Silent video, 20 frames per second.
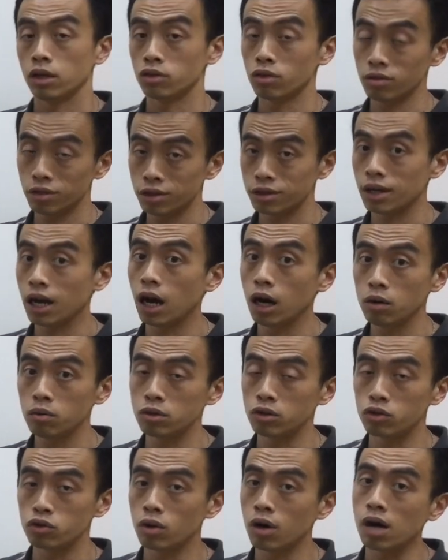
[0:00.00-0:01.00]
And so this is how
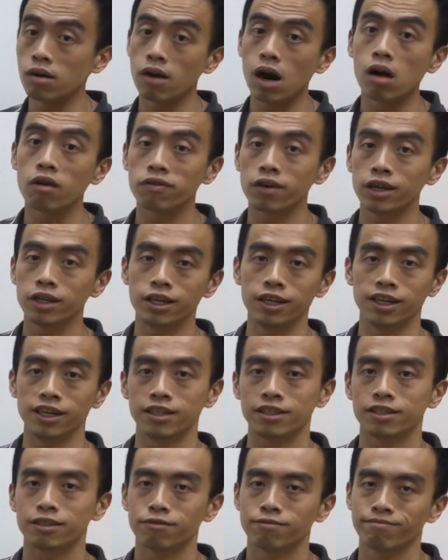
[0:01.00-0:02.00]
we draw our alpha
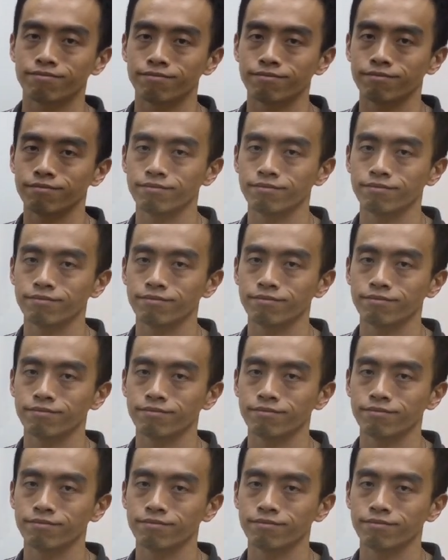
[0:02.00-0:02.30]
helix.